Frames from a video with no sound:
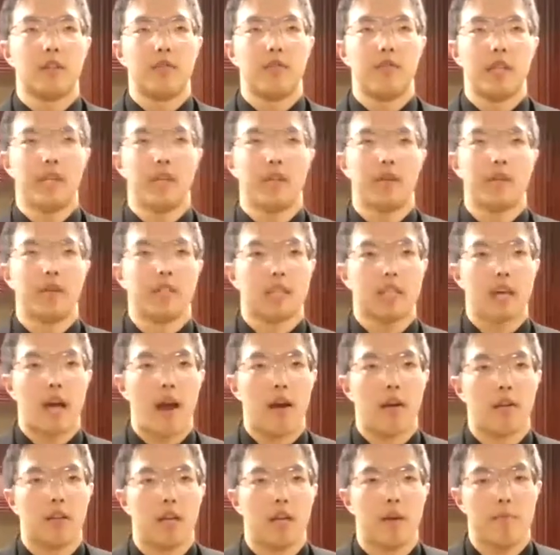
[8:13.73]
video
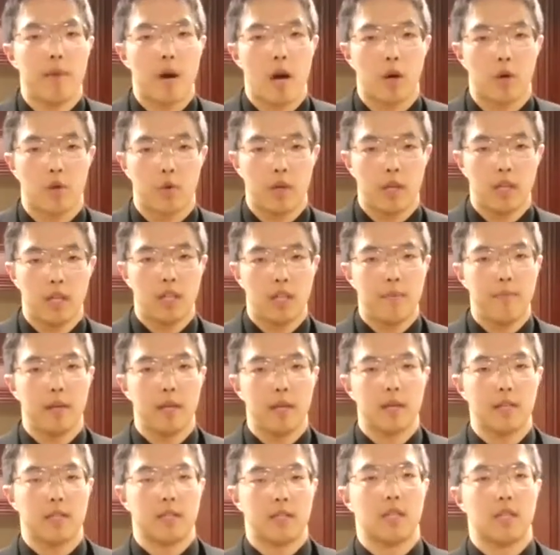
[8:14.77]
entirely about creatine
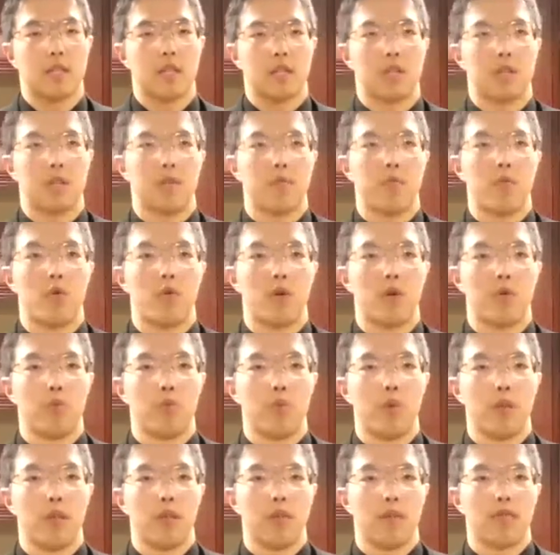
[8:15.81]
because it's such an important
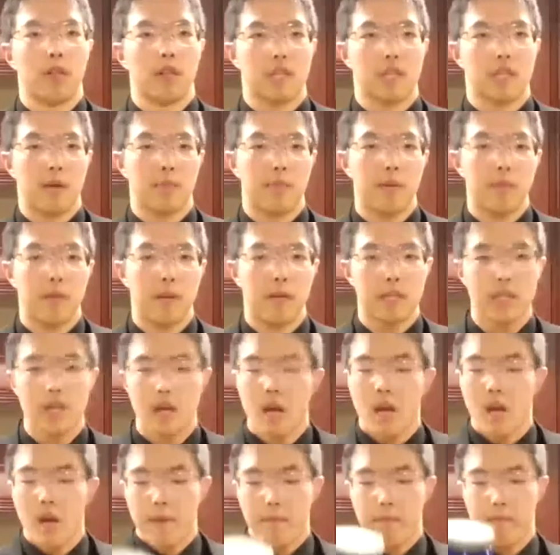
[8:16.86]
weightlifting supplement.
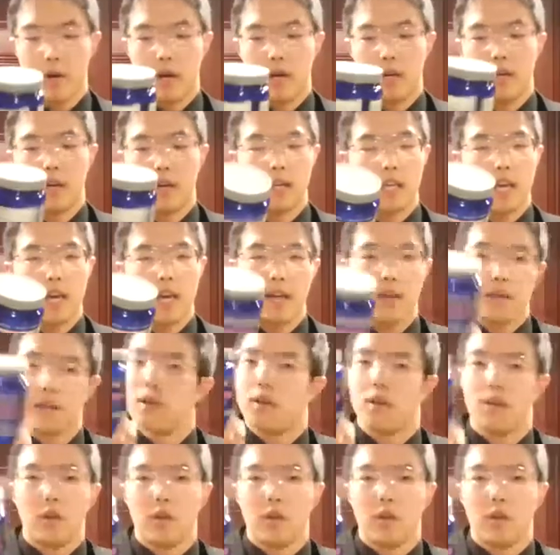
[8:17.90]
But again,